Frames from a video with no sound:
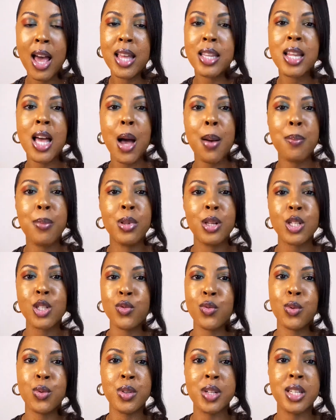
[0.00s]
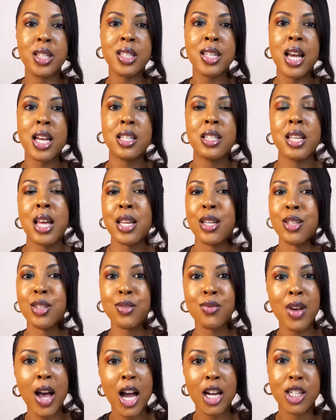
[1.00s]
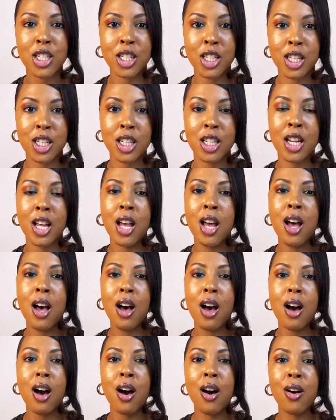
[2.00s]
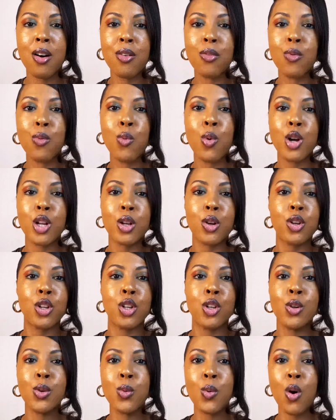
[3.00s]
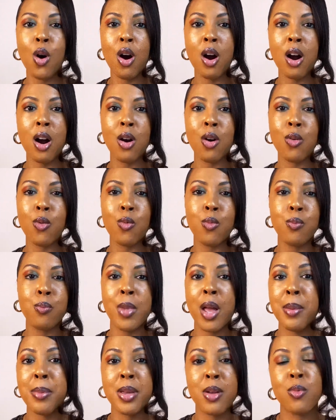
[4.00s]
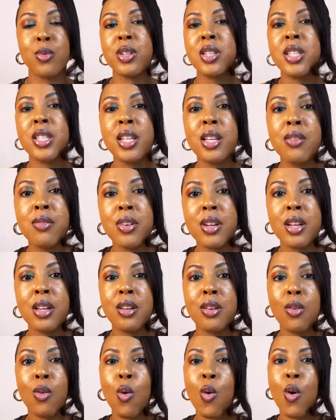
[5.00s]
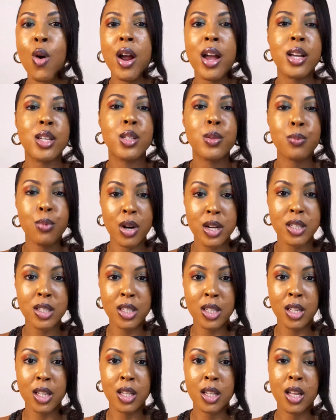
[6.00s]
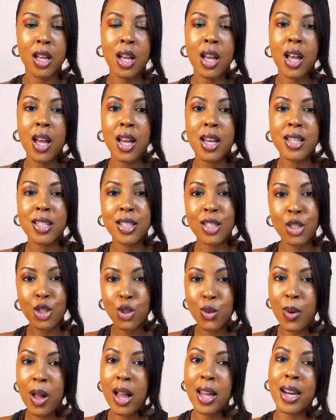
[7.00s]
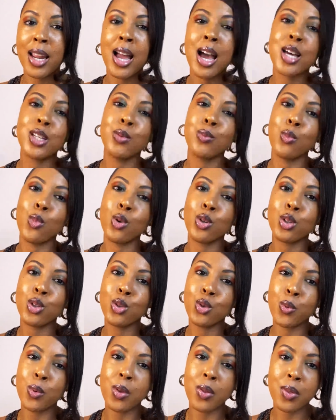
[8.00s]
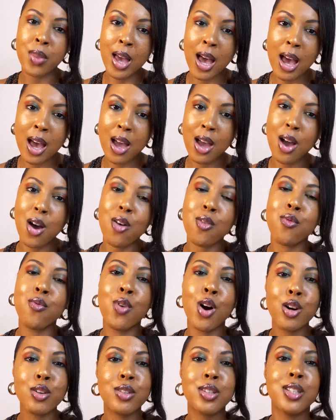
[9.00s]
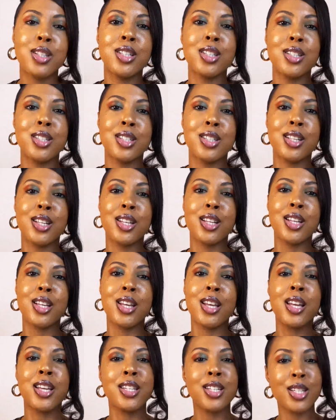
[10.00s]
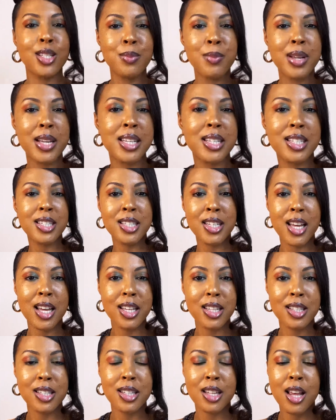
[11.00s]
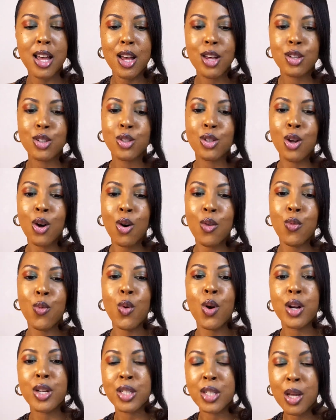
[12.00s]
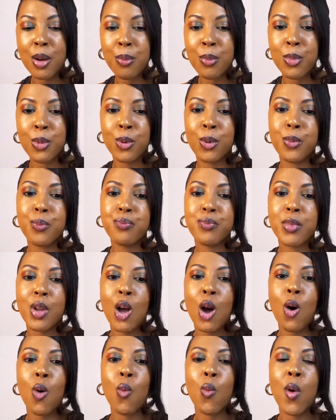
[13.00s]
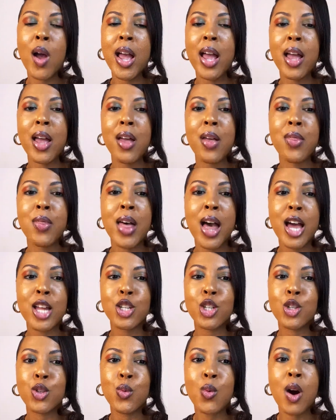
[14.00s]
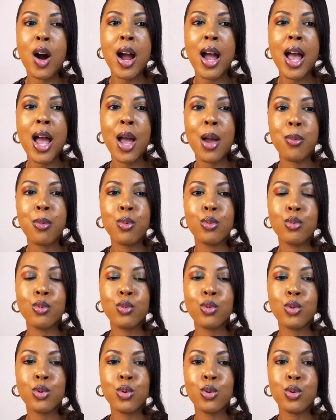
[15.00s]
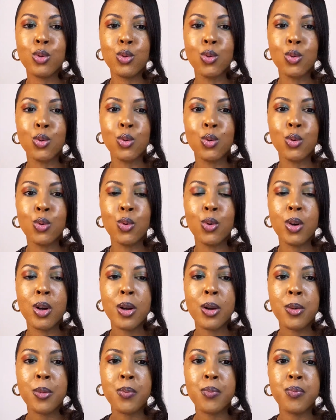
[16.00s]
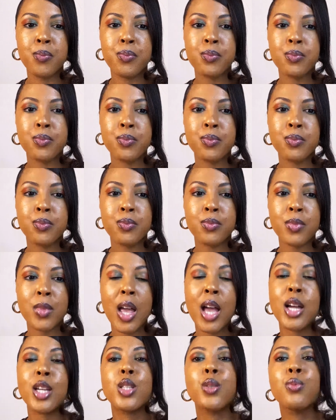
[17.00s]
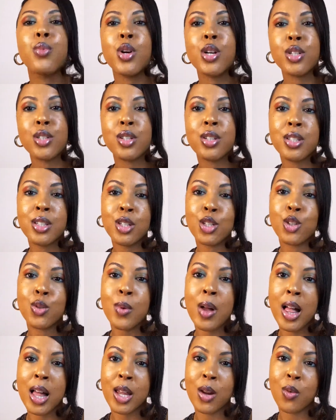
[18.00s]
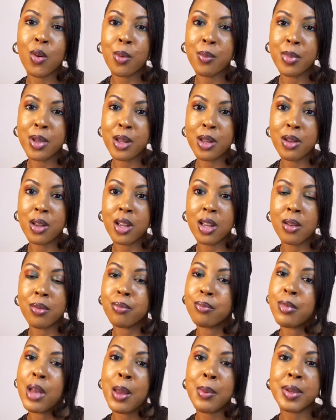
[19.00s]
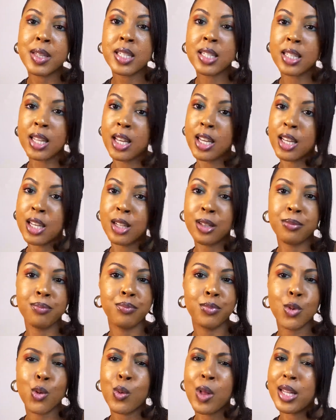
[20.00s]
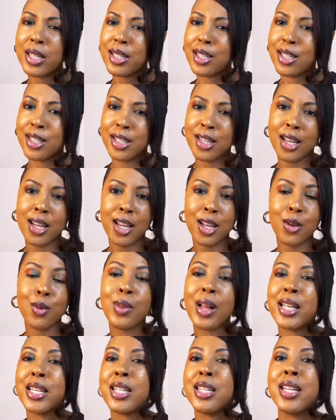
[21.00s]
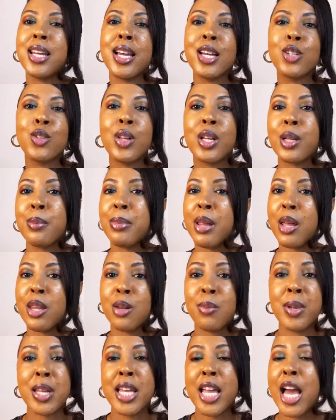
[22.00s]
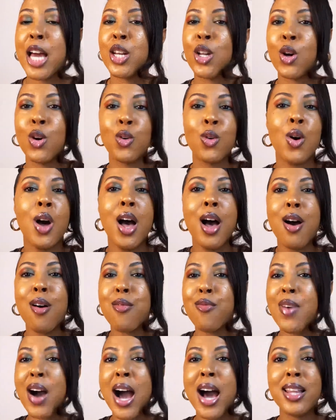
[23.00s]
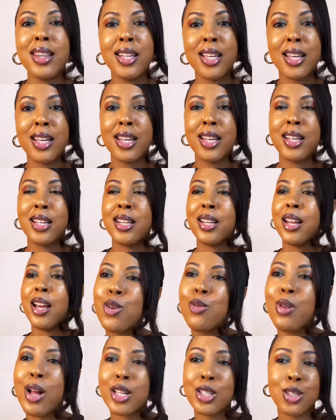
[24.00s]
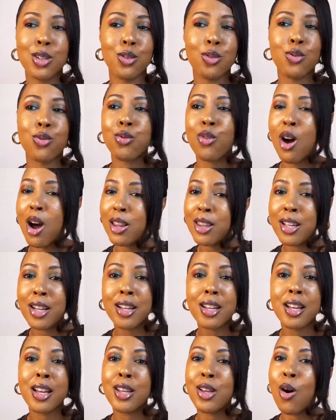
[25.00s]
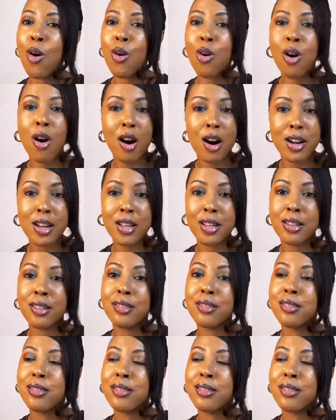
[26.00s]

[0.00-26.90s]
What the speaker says: that blissfulness, that satisfaction of what you are maybe receiving or expressing. Sensuality has more to do with that versus it just being sex. So for example, a way that you are able to express your sensuality would be maybe singing. You like to sing, you like to dance, you like to play the piano, violin, you like to frolic in your garden.